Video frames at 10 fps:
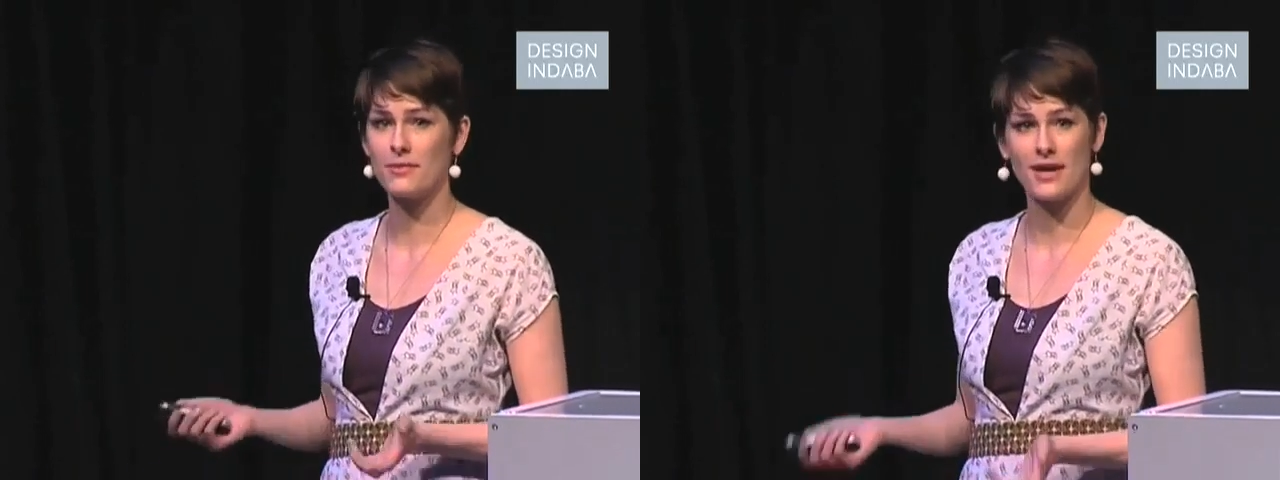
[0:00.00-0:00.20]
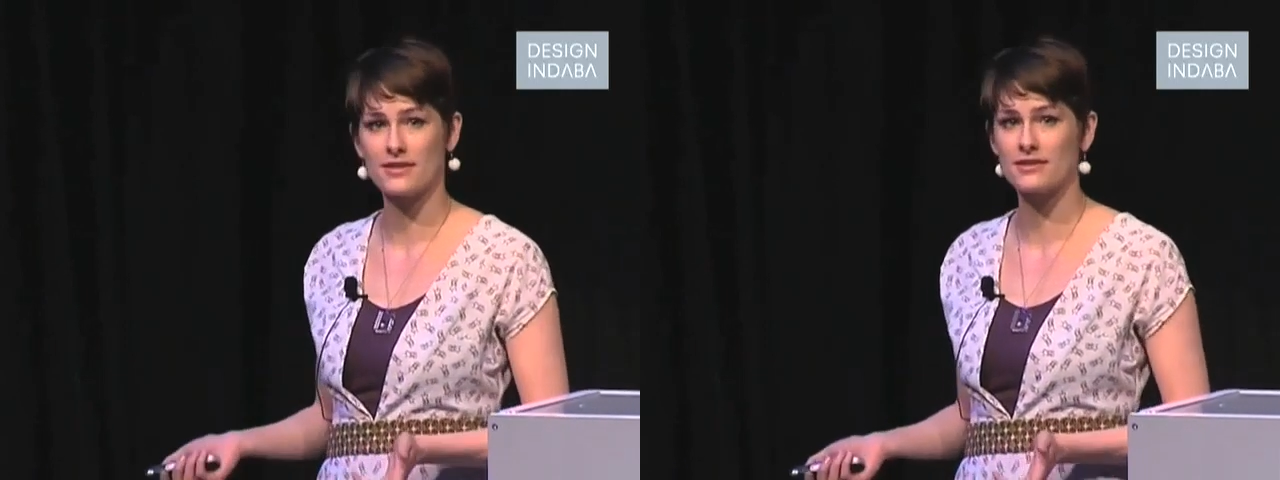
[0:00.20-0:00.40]

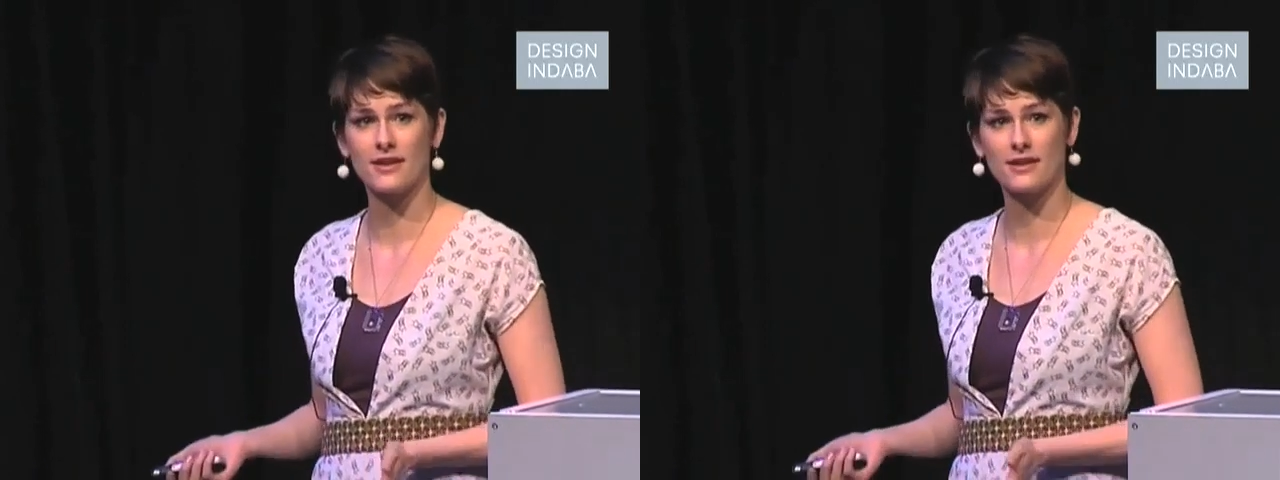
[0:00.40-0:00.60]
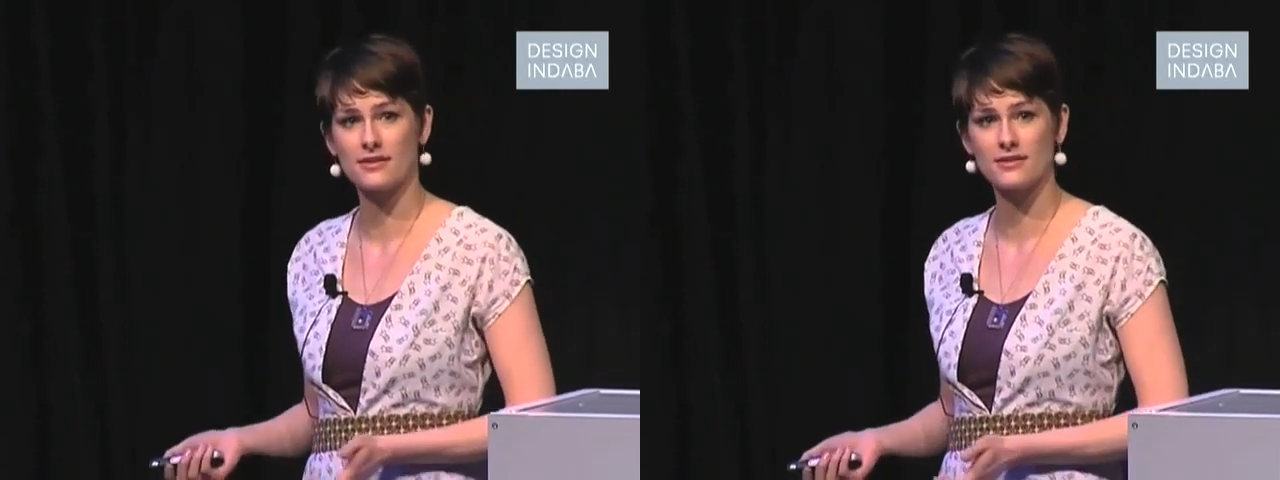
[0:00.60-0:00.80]

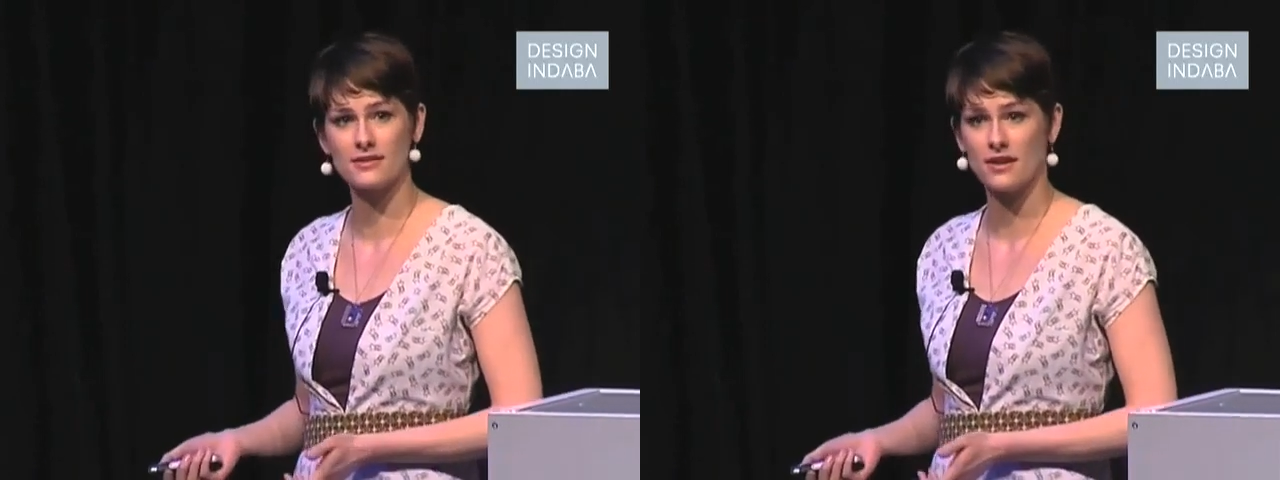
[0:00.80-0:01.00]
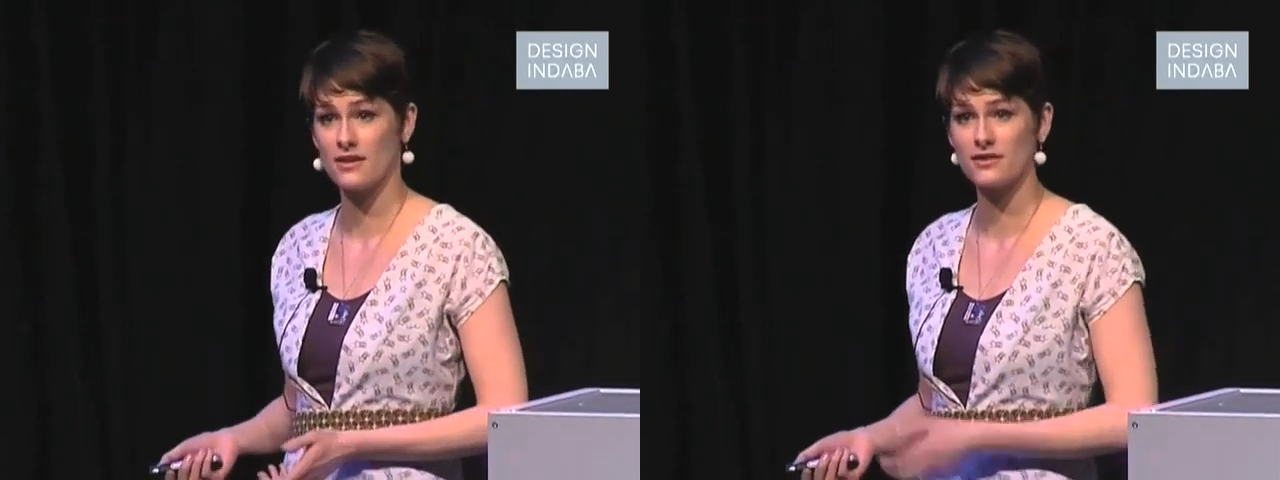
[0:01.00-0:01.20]
plastics,
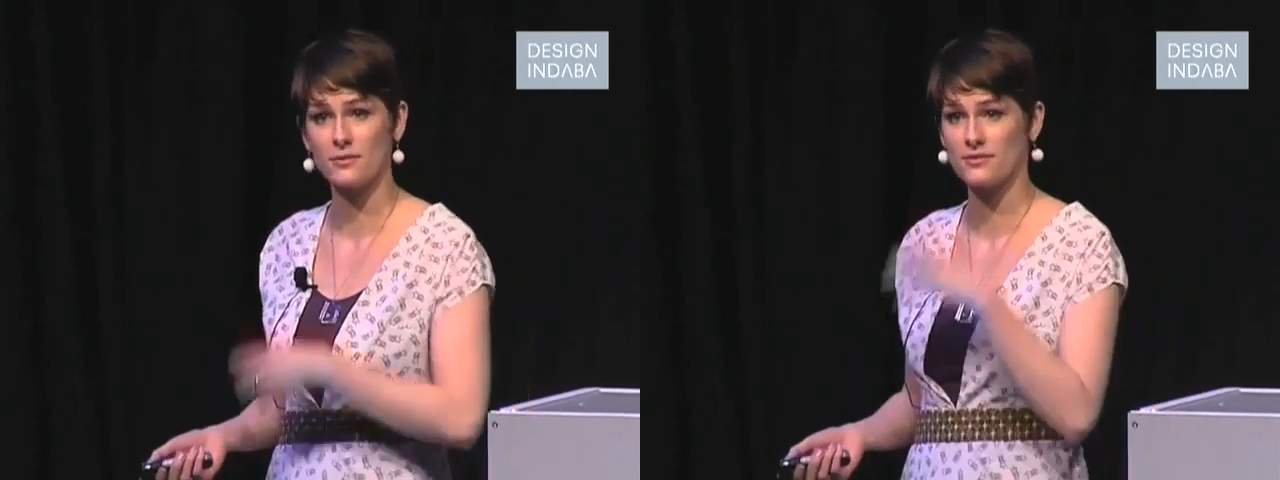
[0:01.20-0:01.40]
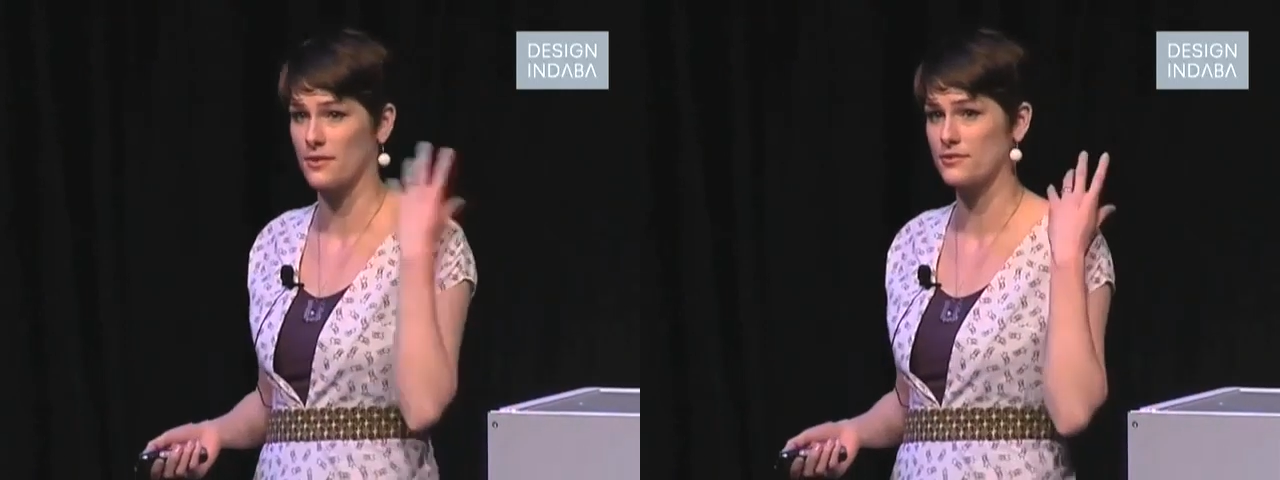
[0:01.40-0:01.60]
uh,
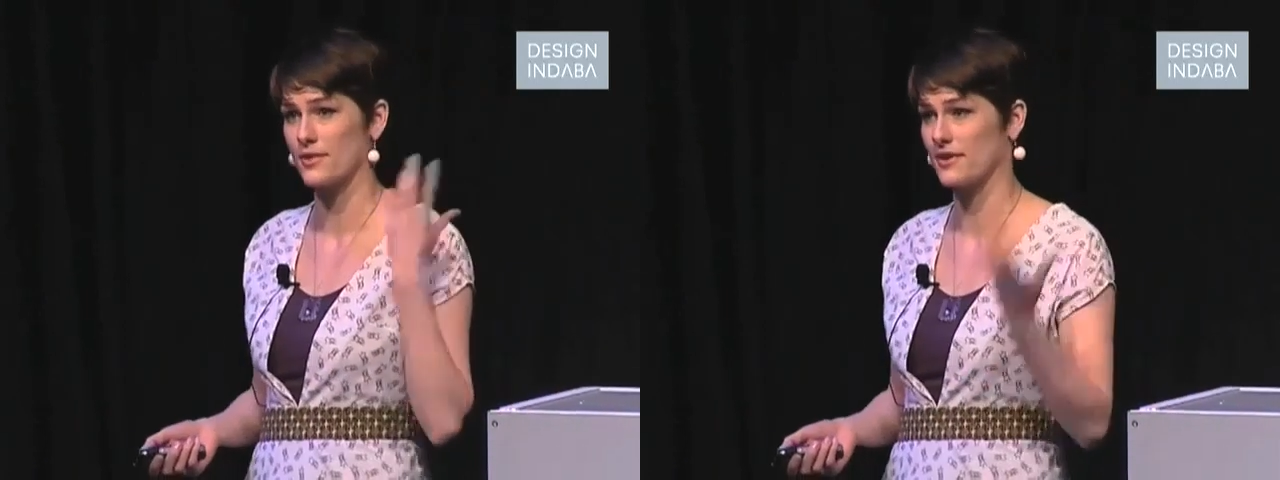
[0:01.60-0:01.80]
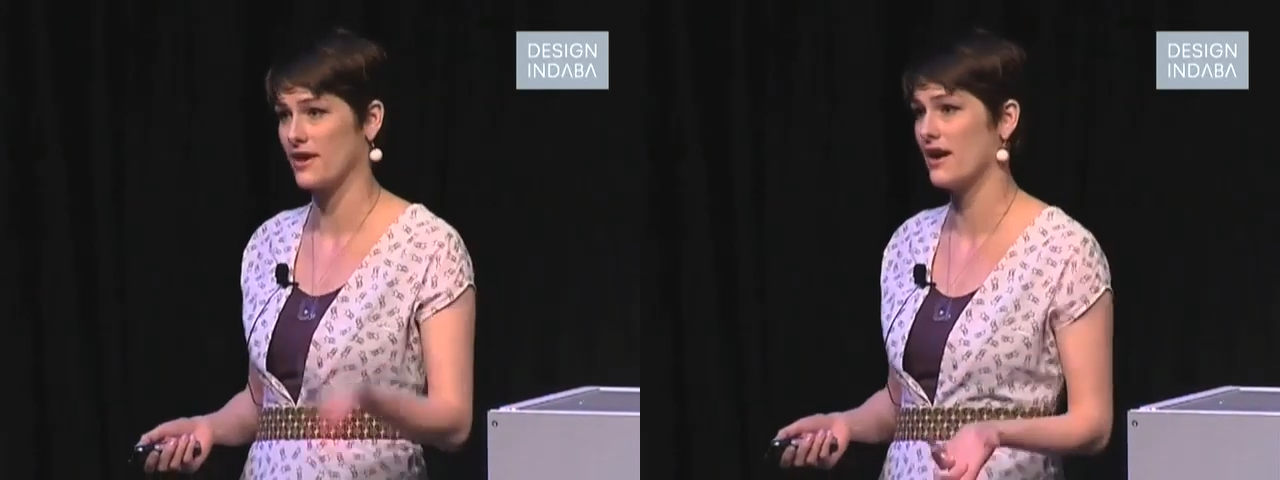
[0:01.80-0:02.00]
sometimes with